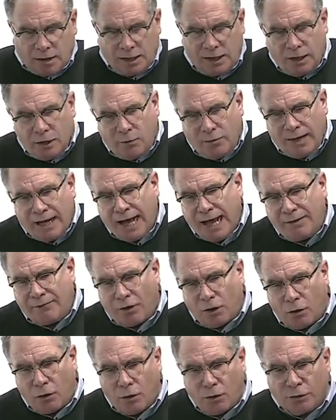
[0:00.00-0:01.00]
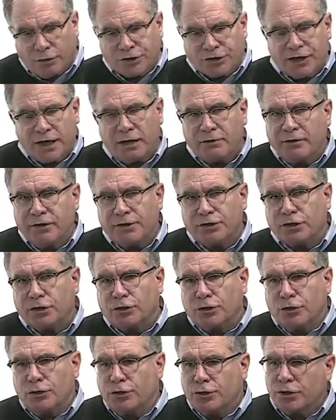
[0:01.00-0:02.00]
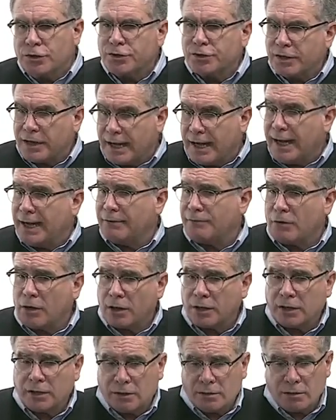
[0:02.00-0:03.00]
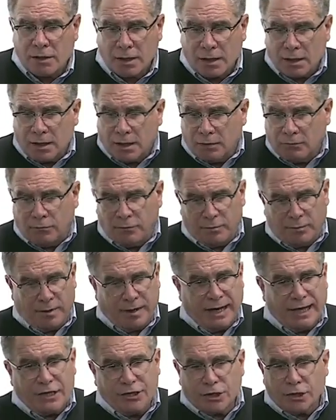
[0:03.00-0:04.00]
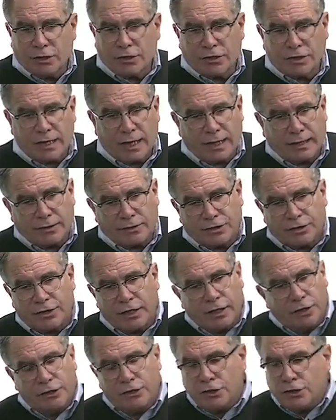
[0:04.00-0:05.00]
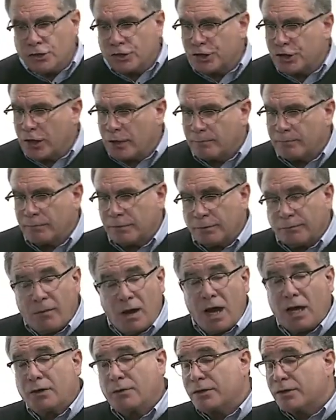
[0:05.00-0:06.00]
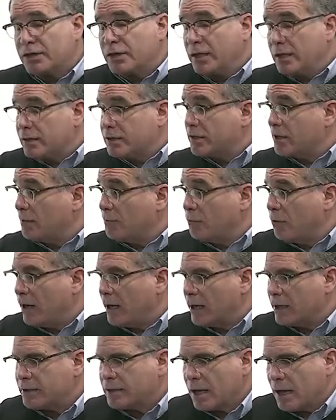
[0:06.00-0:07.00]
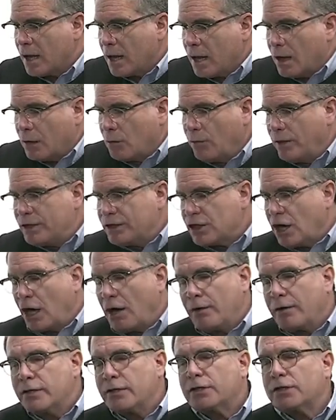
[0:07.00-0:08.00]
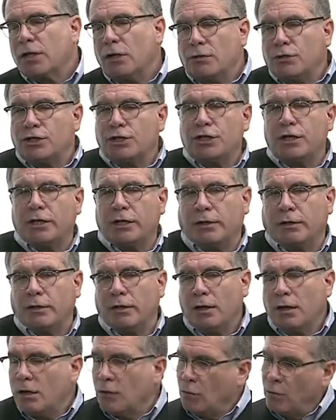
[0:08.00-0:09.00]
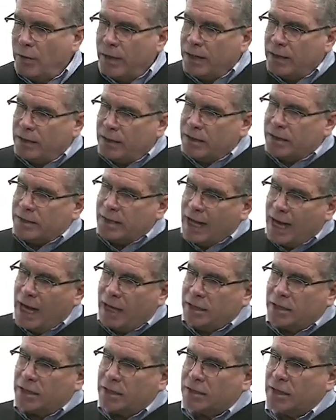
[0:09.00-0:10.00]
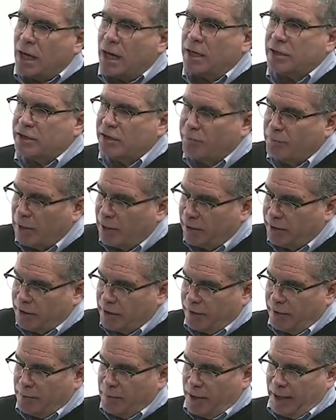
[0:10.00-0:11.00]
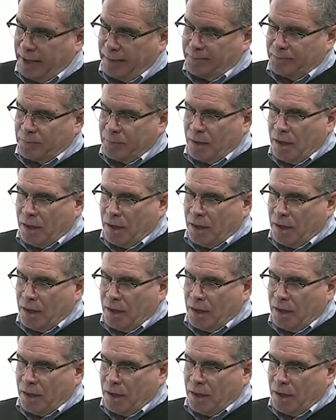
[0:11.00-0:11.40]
Here we have a whole set of institutions that I have argued were the nation state, citizenship, democracy in some ways, which are associated with this exercise of military might